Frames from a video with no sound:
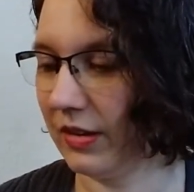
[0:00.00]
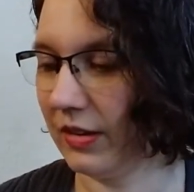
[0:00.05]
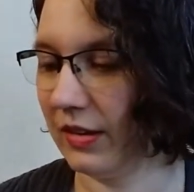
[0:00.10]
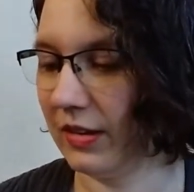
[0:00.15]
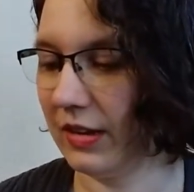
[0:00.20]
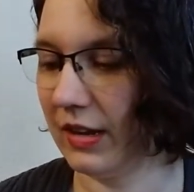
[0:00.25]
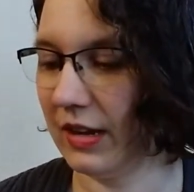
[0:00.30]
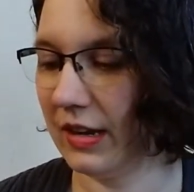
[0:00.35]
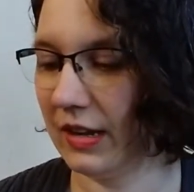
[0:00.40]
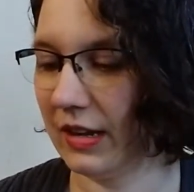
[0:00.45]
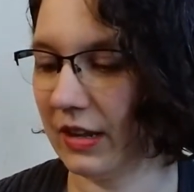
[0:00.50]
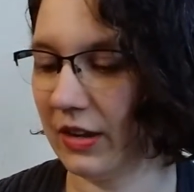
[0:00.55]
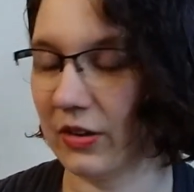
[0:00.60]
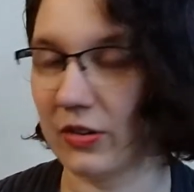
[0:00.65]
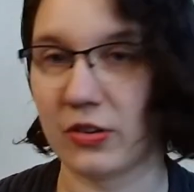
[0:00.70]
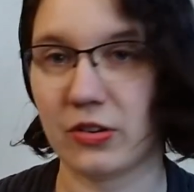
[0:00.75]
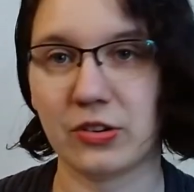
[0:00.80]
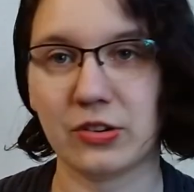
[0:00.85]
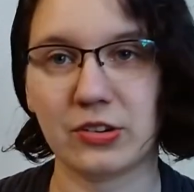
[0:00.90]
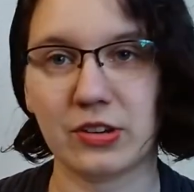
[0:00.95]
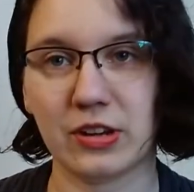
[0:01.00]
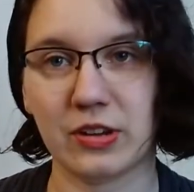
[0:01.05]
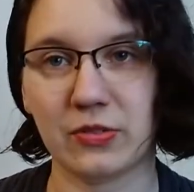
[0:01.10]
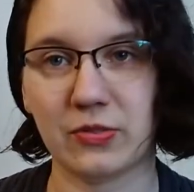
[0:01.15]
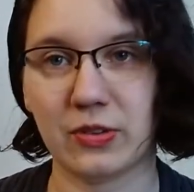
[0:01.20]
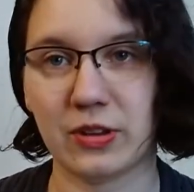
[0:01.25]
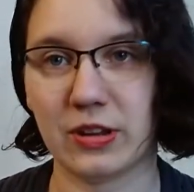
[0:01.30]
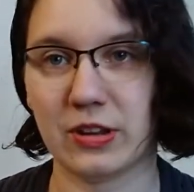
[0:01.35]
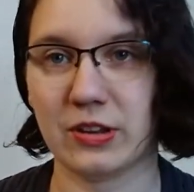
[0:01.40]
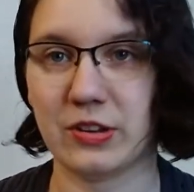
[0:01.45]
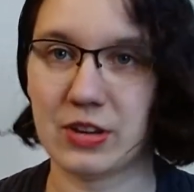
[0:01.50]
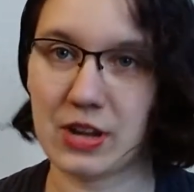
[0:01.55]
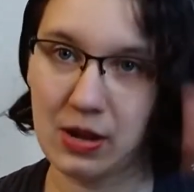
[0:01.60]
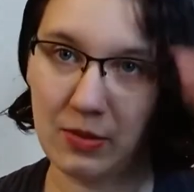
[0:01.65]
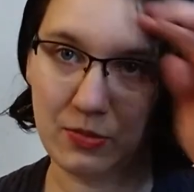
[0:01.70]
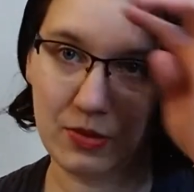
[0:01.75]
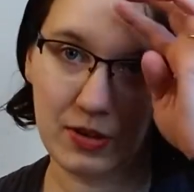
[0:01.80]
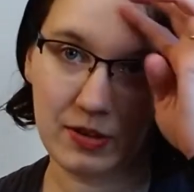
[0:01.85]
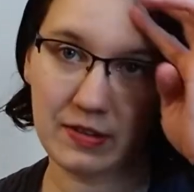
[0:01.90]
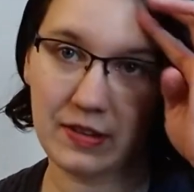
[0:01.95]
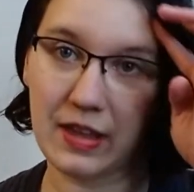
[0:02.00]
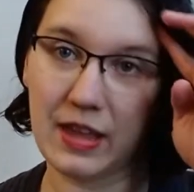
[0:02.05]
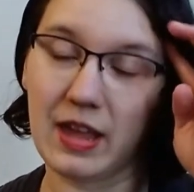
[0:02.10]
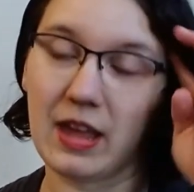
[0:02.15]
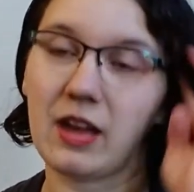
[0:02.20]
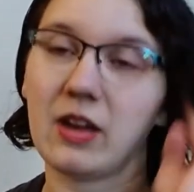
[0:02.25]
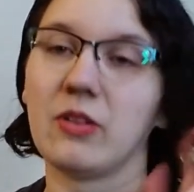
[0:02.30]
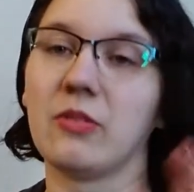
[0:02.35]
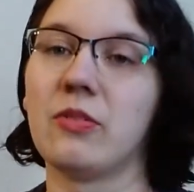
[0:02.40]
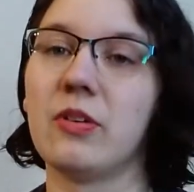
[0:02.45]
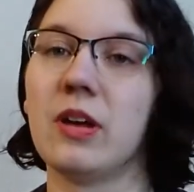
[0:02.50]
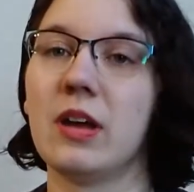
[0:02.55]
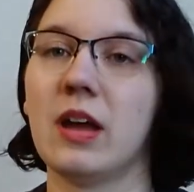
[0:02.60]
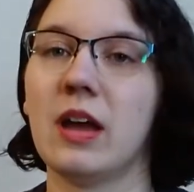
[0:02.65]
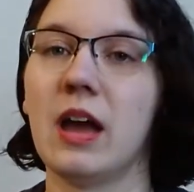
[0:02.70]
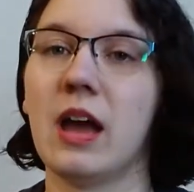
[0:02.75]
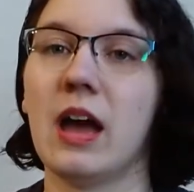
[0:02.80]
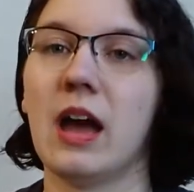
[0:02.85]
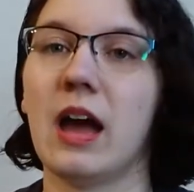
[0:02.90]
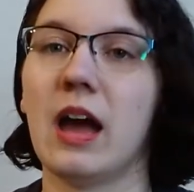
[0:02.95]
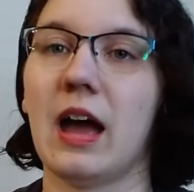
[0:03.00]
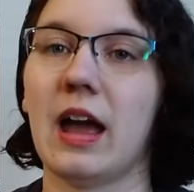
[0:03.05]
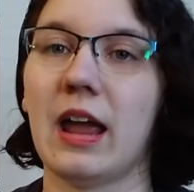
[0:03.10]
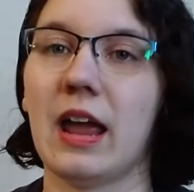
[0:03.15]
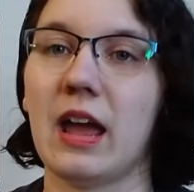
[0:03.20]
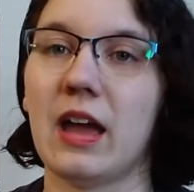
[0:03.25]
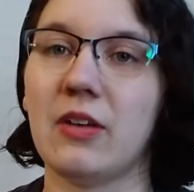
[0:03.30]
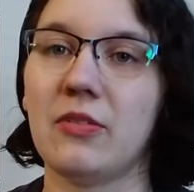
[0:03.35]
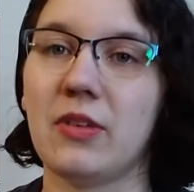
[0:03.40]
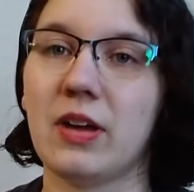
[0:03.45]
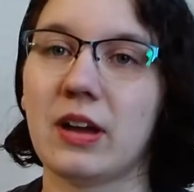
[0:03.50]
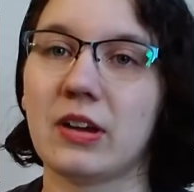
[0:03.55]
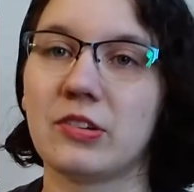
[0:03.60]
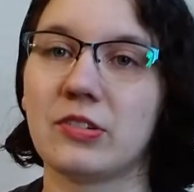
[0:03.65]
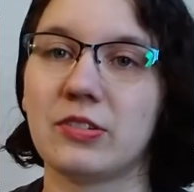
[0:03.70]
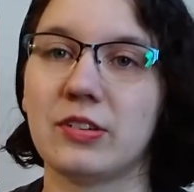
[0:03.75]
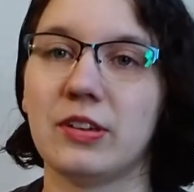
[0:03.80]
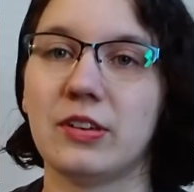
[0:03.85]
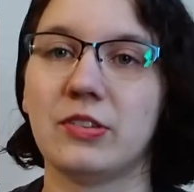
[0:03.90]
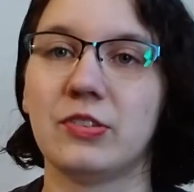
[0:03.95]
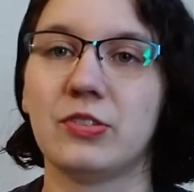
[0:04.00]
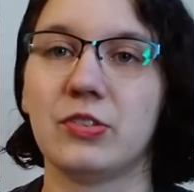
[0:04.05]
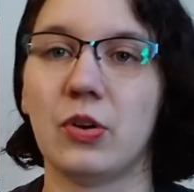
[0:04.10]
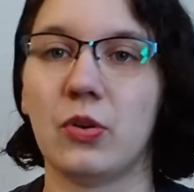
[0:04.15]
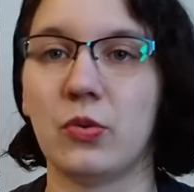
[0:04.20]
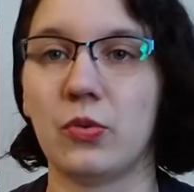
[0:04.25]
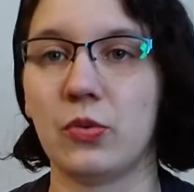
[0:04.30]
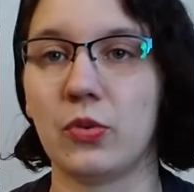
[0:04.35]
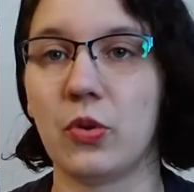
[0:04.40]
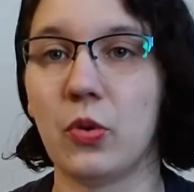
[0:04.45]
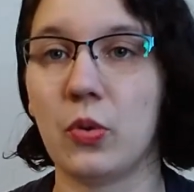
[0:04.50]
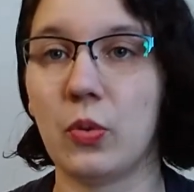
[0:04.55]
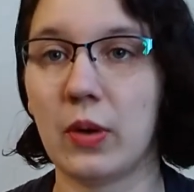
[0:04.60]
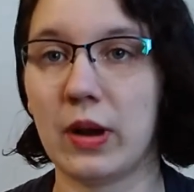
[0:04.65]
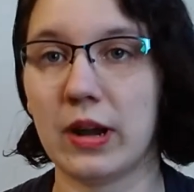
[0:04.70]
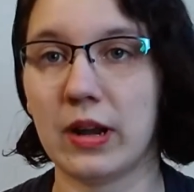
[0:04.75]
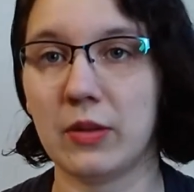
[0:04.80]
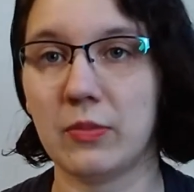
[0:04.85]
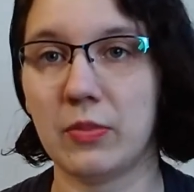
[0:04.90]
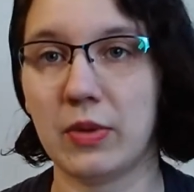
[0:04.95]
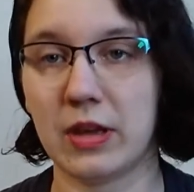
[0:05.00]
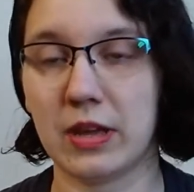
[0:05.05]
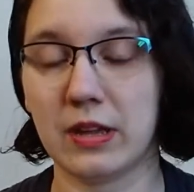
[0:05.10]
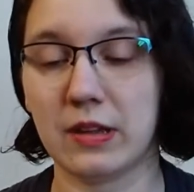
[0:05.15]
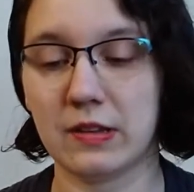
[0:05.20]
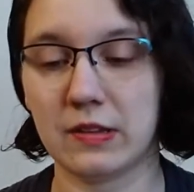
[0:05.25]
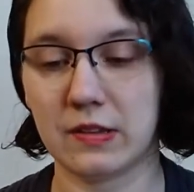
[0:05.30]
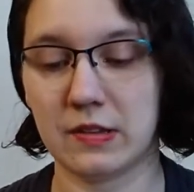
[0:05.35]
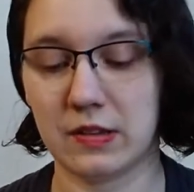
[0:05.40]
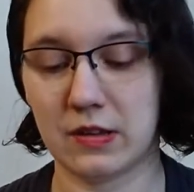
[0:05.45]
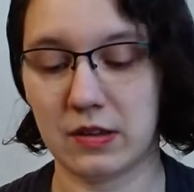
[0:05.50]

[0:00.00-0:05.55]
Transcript: knitting and crochet finished objects I have. I have actually sewn quite a bit.